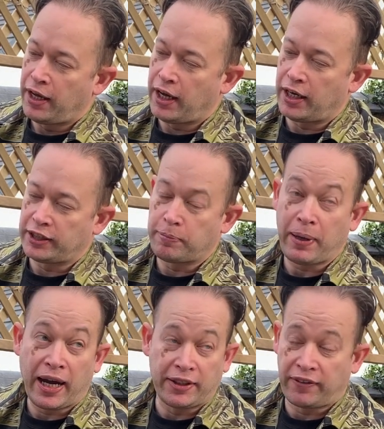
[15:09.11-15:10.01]
And they're
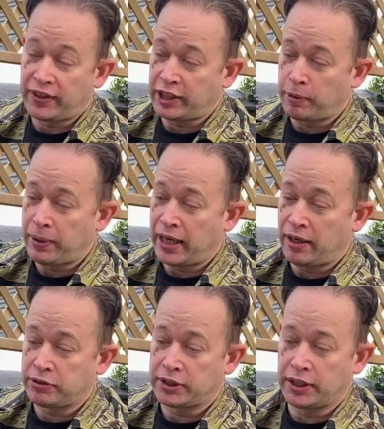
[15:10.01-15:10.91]
bad. I've had that pair
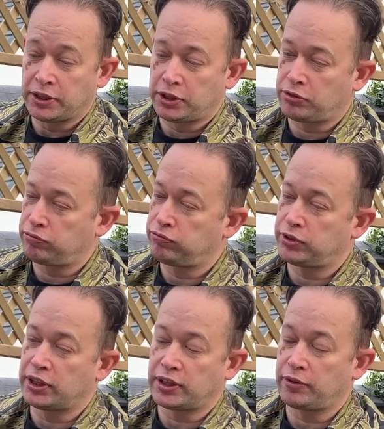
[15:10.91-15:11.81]
since
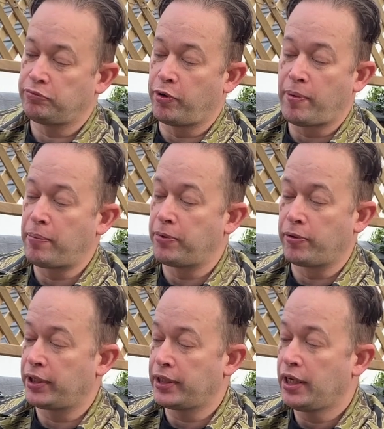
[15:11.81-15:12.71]
I can remember,
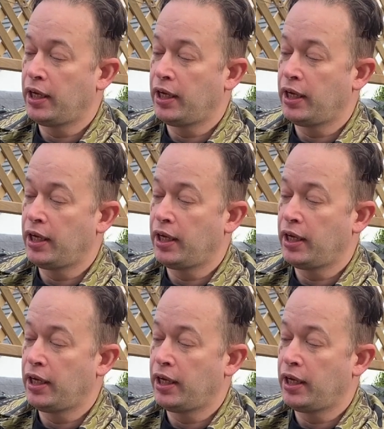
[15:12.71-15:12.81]
really.